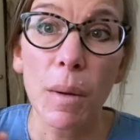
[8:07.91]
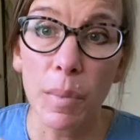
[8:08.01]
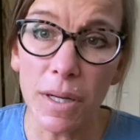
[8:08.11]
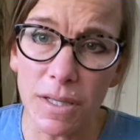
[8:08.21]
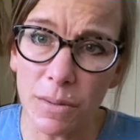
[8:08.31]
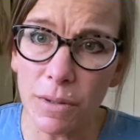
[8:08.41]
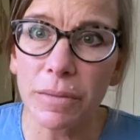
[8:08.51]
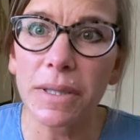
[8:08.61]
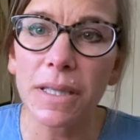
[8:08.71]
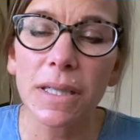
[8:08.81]
but also a
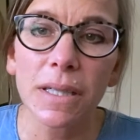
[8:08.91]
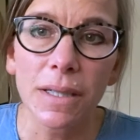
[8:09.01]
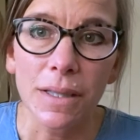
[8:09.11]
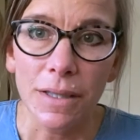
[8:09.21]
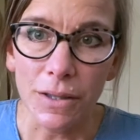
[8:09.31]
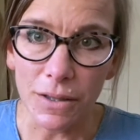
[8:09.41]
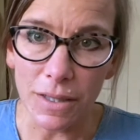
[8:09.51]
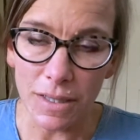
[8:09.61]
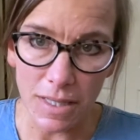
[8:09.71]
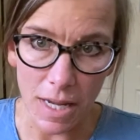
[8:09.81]
really
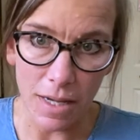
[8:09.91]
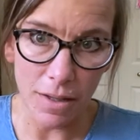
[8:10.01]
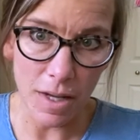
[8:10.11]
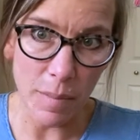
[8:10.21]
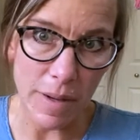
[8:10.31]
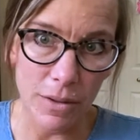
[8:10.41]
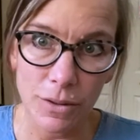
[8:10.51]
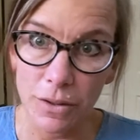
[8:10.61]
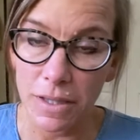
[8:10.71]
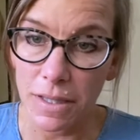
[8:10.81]
good tale about
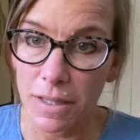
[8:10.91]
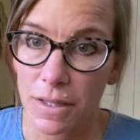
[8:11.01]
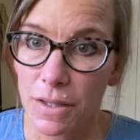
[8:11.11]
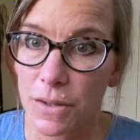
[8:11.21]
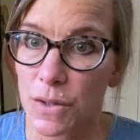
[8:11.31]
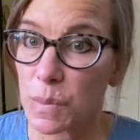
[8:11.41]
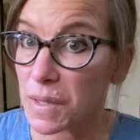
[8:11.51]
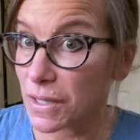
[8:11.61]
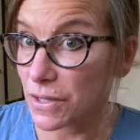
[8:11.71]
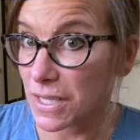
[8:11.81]
learning to
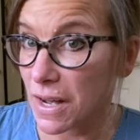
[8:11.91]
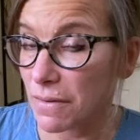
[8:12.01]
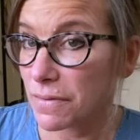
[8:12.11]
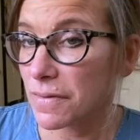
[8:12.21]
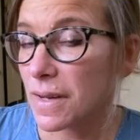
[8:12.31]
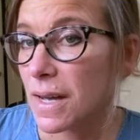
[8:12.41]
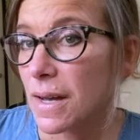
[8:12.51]
be yourself